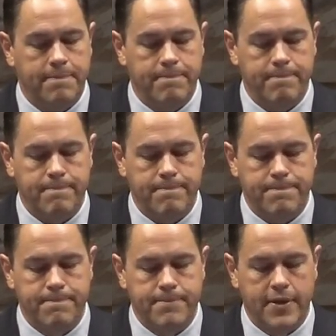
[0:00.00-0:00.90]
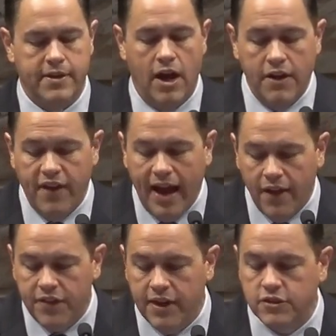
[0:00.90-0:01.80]
Now, I've had the
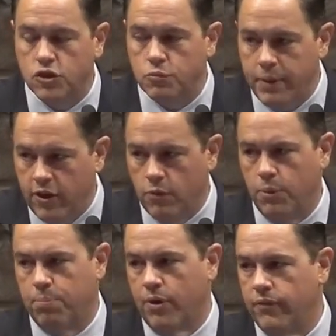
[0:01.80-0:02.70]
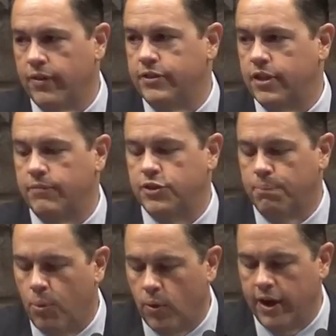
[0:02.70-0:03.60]
unspeakable privilege of supporting
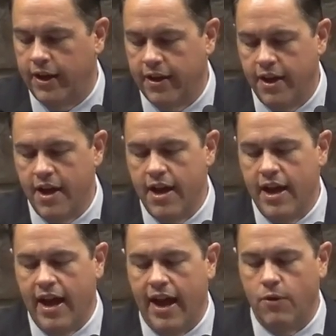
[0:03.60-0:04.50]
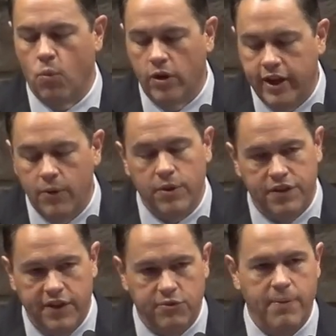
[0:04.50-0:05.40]
and working with these men
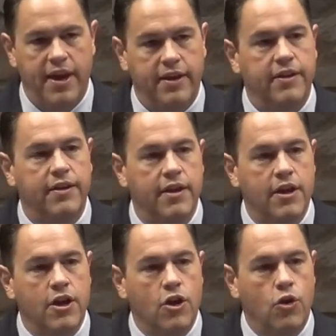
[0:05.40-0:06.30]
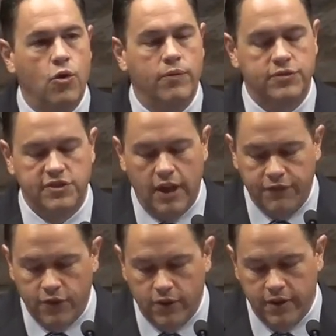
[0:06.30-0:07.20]
who have suffered
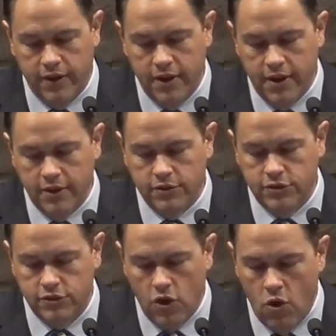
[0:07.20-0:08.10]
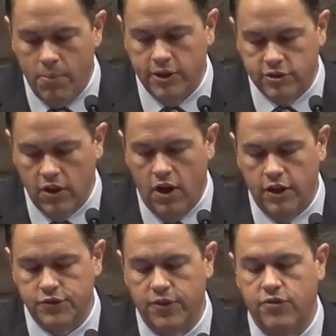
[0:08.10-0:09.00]
so much loss for the sake of
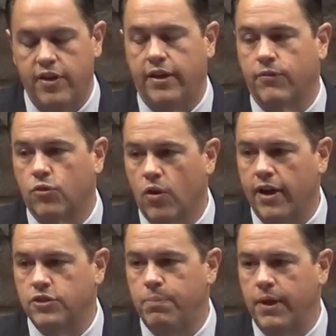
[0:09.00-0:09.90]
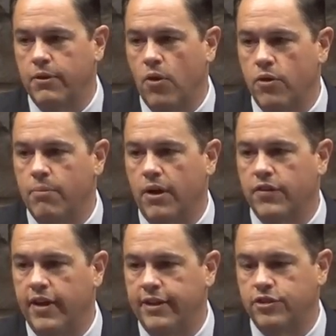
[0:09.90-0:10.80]
Christ being known among the nations.
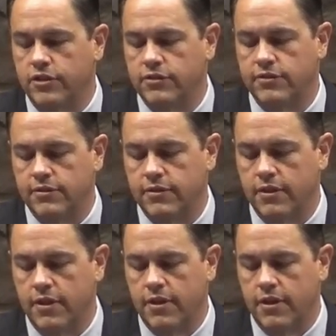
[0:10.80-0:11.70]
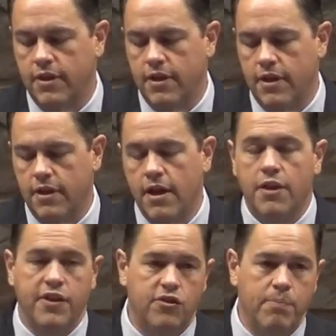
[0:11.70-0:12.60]
These men,
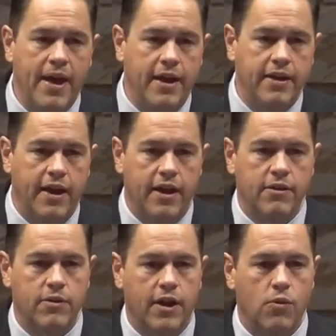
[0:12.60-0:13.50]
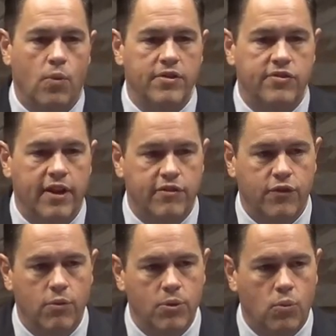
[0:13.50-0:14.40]
in, in one sense, of whom the world is
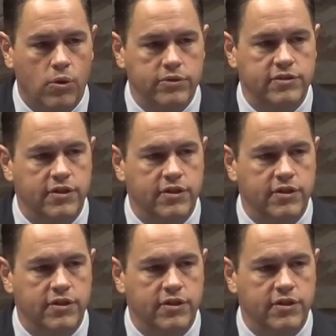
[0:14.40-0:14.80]
not worthy.